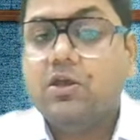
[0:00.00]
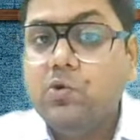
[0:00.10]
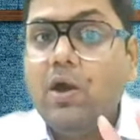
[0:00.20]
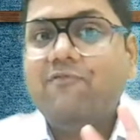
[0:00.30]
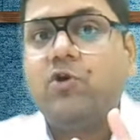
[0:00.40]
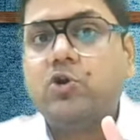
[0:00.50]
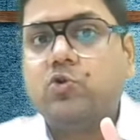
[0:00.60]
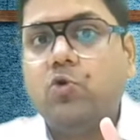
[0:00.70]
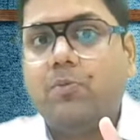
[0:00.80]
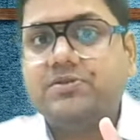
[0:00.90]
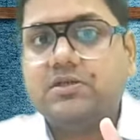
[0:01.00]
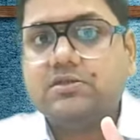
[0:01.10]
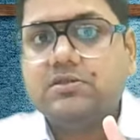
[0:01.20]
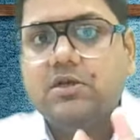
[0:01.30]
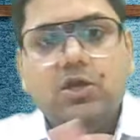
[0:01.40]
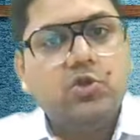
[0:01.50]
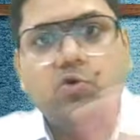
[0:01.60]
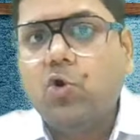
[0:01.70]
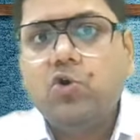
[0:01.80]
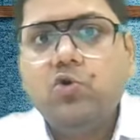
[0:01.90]
You have got two options. You
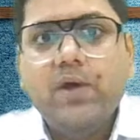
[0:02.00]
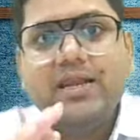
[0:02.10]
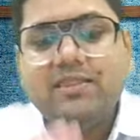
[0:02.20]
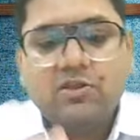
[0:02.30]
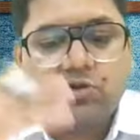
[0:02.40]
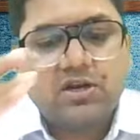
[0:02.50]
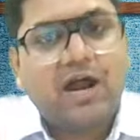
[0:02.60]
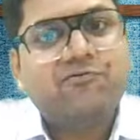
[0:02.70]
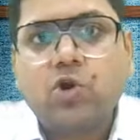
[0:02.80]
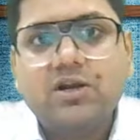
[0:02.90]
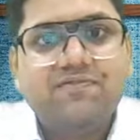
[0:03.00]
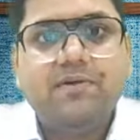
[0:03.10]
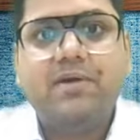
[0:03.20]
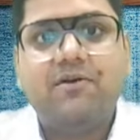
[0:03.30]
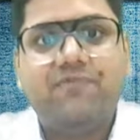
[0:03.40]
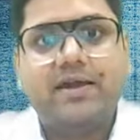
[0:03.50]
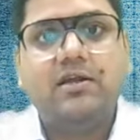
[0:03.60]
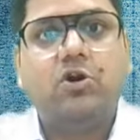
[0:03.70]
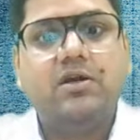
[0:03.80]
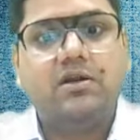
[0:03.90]
don't do anything, so draft order will become
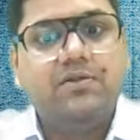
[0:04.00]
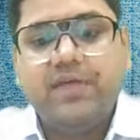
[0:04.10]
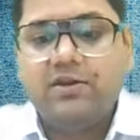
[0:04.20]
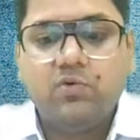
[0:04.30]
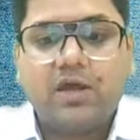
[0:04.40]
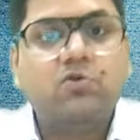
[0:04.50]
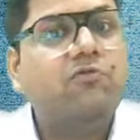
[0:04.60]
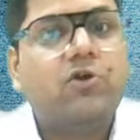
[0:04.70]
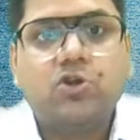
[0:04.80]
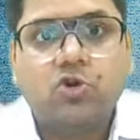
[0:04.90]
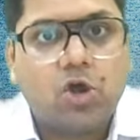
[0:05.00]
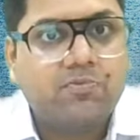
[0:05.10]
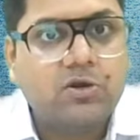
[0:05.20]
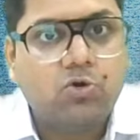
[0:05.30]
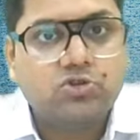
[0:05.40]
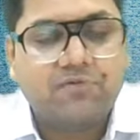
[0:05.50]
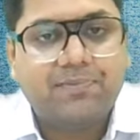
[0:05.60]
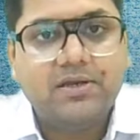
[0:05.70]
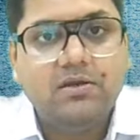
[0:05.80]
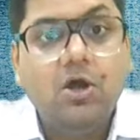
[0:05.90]
final order. Then you can go for your normal course of
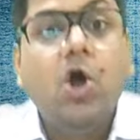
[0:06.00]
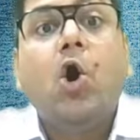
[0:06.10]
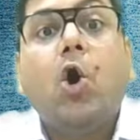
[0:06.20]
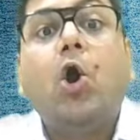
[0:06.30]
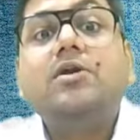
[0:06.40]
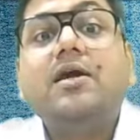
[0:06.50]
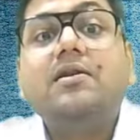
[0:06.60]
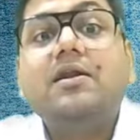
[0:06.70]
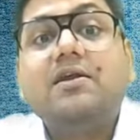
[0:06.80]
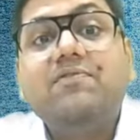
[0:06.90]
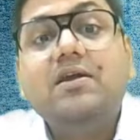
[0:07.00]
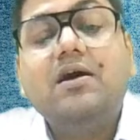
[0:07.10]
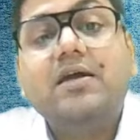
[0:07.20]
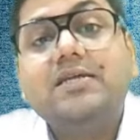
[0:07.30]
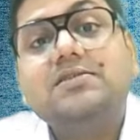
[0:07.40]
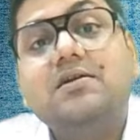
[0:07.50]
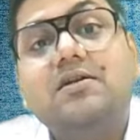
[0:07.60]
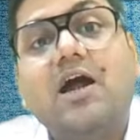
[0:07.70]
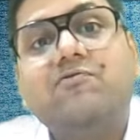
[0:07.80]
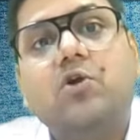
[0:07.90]
appeal. Alternatively, against the
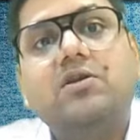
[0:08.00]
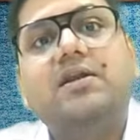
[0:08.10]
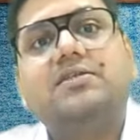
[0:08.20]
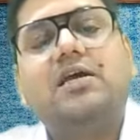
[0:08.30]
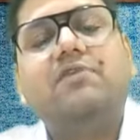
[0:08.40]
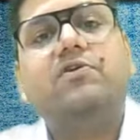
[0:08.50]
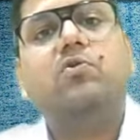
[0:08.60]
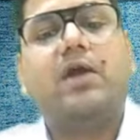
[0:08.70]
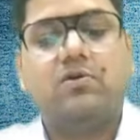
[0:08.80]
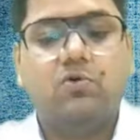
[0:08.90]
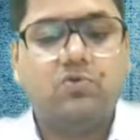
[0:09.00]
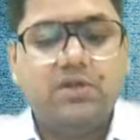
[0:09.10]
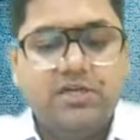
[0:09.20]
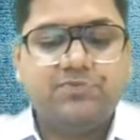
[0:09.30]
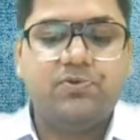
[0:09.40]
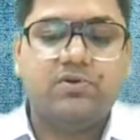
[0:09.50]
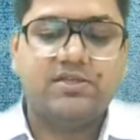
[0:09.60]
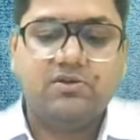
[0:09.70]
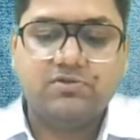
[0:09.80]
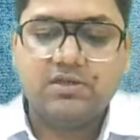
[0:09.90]
draft order itself, you can go to the dispute
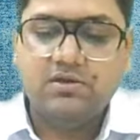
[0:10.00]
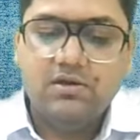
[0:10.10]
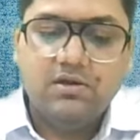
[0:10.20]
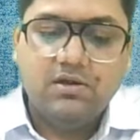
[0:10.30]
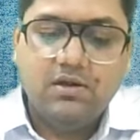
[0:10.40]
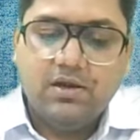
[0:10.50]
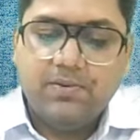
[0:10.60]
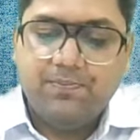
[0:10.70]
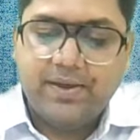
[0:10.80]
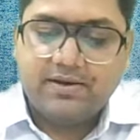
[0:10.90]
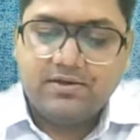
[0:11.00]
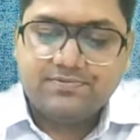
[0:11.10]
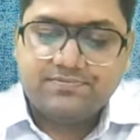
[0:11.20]
resolution panel.